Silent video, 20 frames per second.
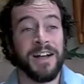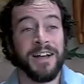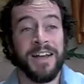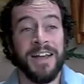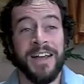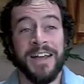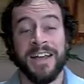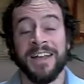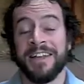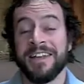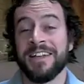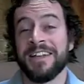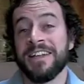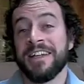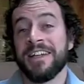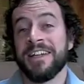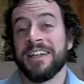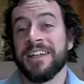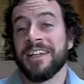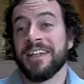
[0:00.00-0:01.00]
and
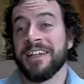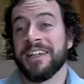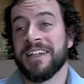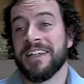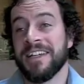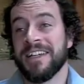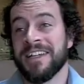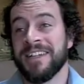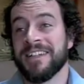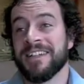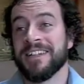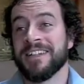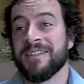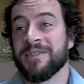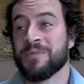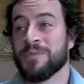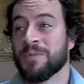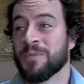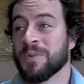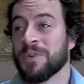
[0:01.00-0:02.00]
it
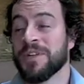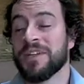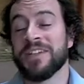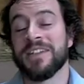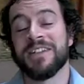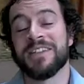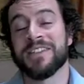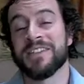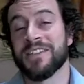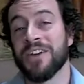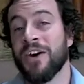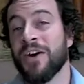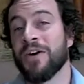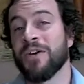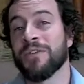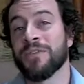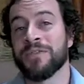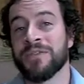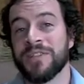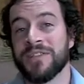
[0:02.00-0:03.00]
really
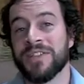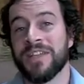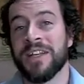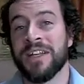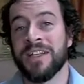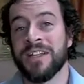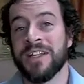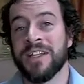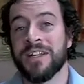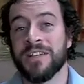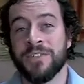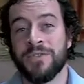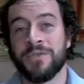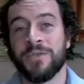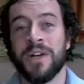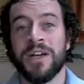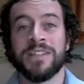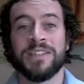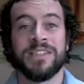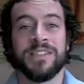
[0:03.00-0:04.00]
solves and
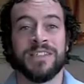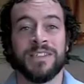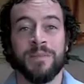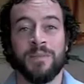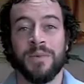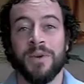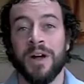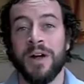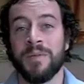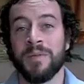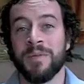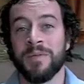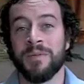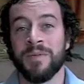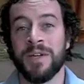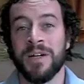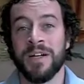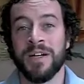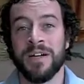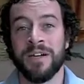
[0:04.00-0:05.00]
addresses the
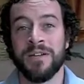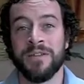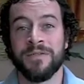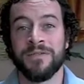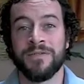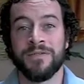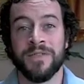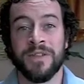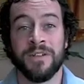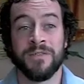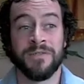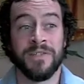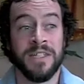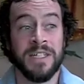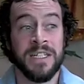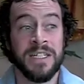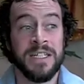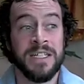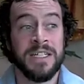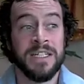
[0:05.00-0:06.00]
problem of
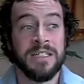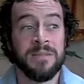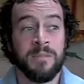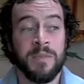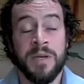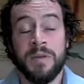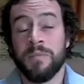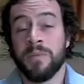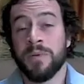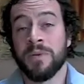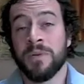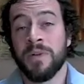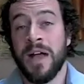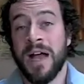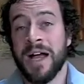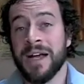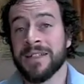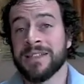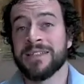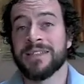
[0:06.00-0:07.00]
getting people
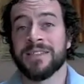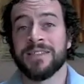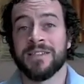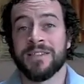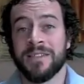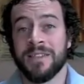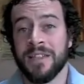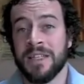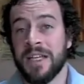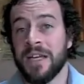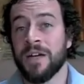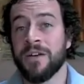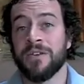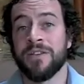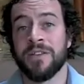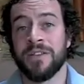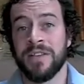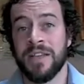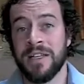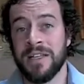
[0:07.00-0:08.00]
access to the care
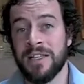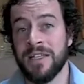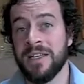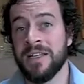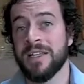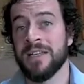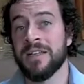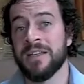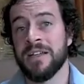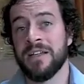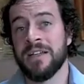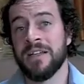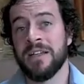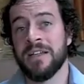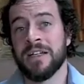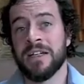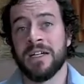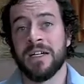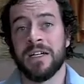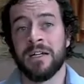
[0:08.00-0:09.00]
that they need.
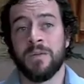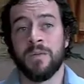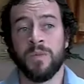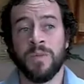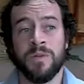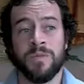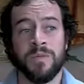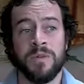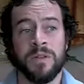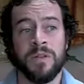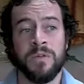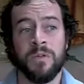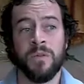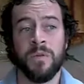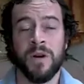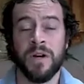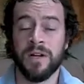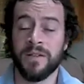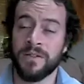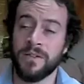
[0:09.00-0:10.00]
We really
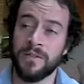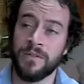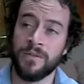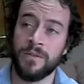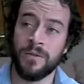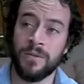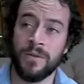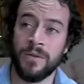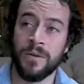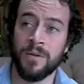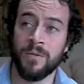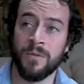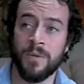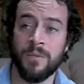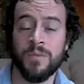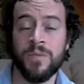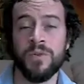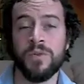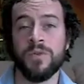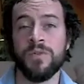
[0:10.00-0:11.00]
want to
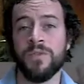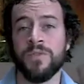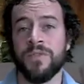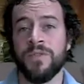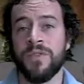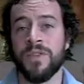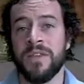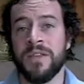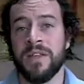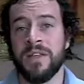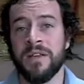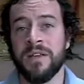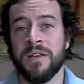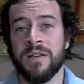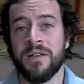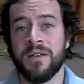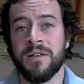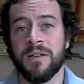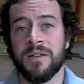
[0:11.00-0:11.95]
remove the